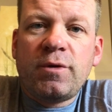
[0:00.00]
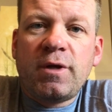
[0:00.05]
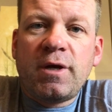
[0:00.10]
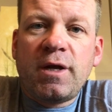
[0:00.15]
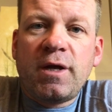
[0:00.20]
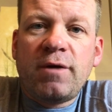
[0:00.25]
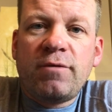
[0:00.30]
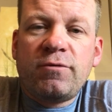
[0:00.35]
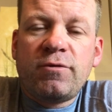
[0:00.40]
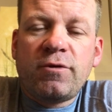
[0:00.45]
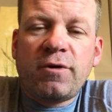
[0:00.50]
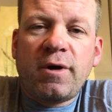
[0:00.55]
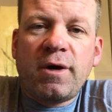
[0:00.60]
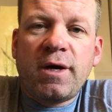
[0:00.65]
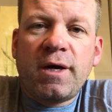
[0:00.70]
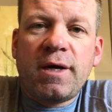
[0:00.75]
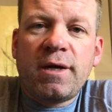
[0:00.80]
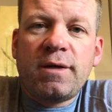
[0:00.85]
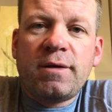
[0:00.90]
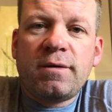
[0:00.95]
that I've
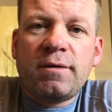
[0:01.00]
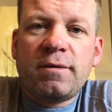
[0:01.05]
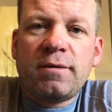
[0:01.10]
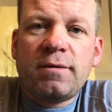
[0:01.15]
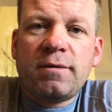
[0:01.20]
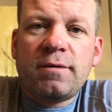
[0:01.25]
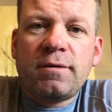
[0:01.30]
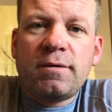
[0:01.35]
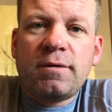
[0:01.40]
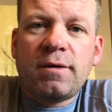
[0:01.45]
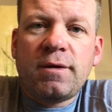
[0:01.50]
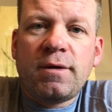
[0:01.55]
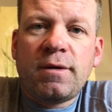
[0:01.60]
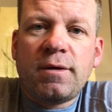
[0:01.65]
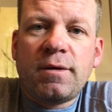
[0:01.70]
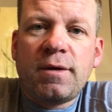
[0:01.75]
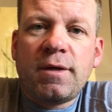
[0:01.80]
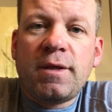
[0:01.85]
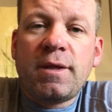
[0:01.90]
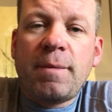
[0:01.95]
tried.
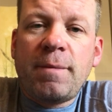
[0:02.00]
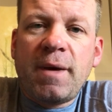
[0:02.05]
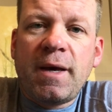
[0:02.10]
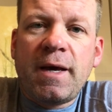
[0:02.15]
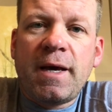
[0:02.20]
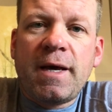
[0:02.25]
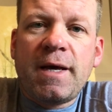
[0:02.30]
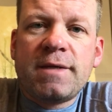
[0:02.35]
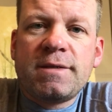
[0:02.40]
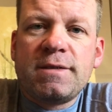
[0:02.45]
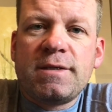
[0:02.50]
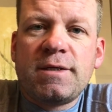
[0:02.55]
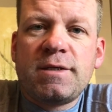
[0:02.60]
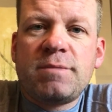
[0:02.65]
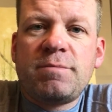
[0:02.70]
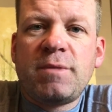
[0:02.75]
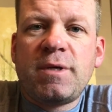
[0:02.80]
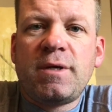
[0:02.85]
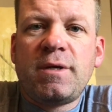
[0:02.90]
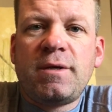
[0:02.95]
In the past
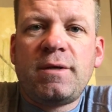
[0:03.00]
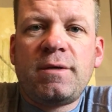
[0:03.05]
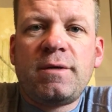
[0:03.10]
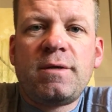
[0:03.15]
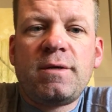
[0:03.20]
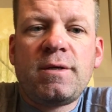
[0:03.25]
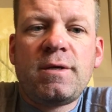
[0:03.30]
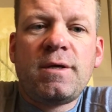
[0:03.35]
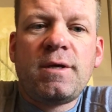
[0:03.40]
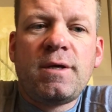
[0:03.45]
it's been